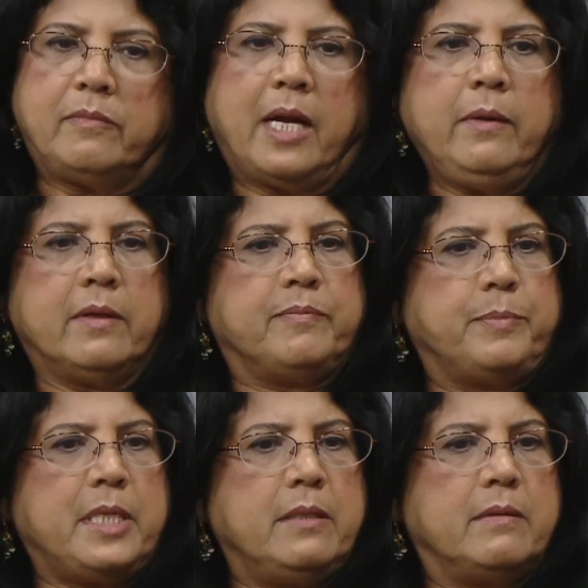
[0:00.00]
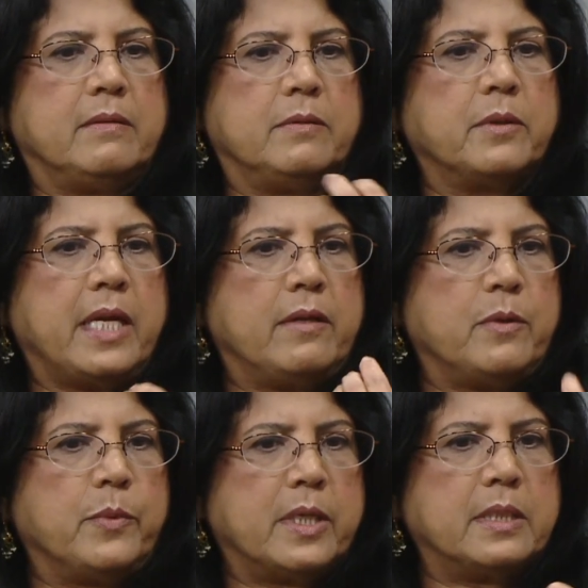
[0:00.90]
I've been looking at
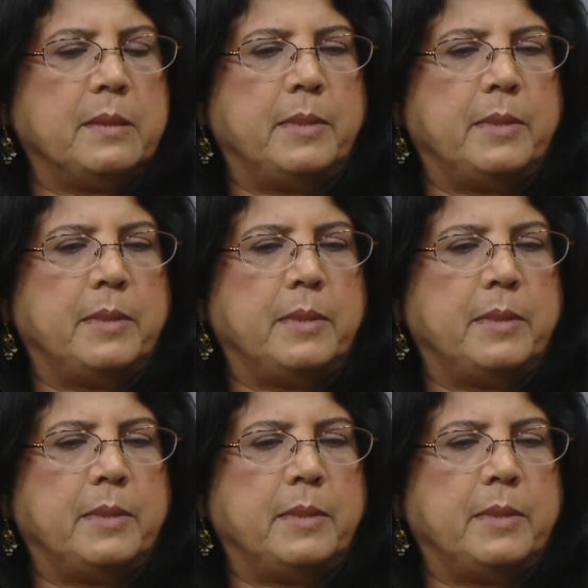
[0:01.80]
your work in the